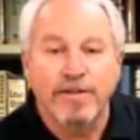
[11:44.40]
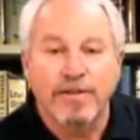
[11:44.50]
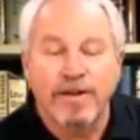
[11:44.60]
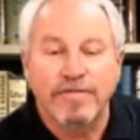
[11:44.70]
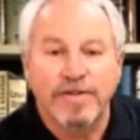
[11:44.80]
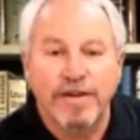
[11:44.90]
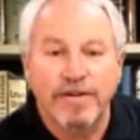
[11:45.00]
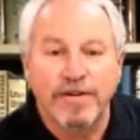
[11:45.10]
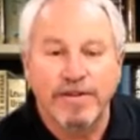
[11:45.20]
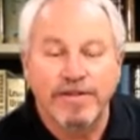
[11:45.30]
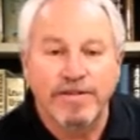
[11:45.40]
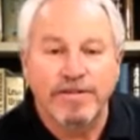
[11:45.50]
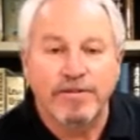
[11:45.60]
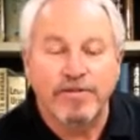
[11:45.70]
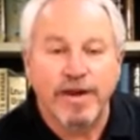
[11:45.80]
You'll love Sharon.
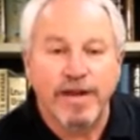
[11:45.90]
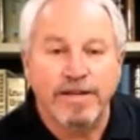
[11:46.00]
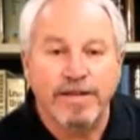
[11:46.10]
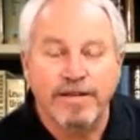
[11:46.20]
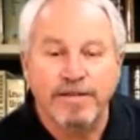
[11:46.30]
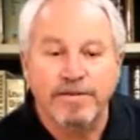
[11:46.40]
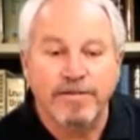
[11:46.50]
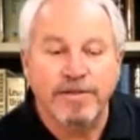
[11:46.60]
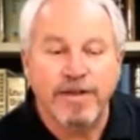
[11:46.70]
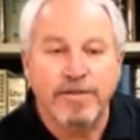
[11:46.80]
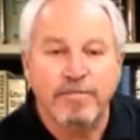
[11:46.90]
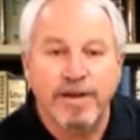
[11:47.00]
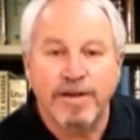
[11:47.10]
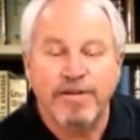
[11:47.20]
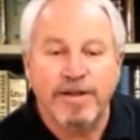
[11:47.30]
She's great. There's nothing
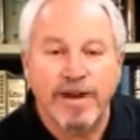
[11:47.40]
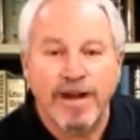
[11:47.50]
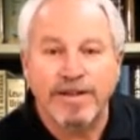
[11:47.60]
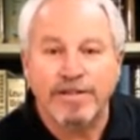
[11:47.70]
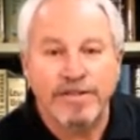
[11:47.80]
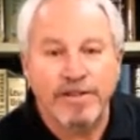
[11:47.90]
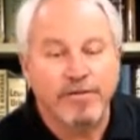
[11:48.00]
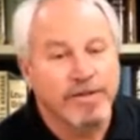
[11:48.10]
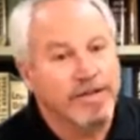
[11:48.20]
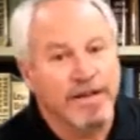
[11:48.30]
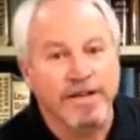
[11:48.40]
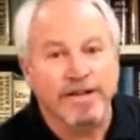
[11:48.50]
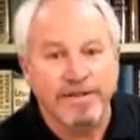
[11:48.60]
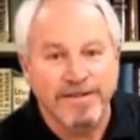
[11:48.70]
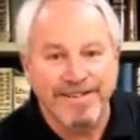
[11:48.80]
better than a hot chick with a
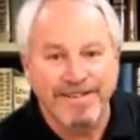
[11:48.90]
gun.